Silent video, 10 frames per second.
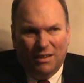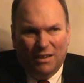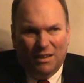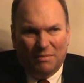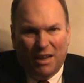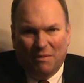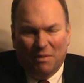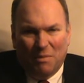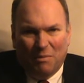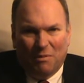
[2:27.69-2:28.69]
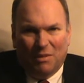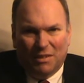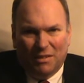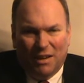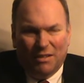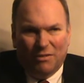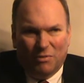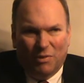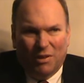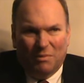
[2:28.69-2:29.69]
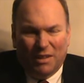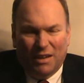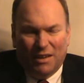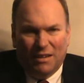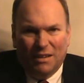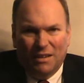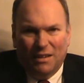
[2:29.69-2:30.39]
Can't remember what the others were, but they had a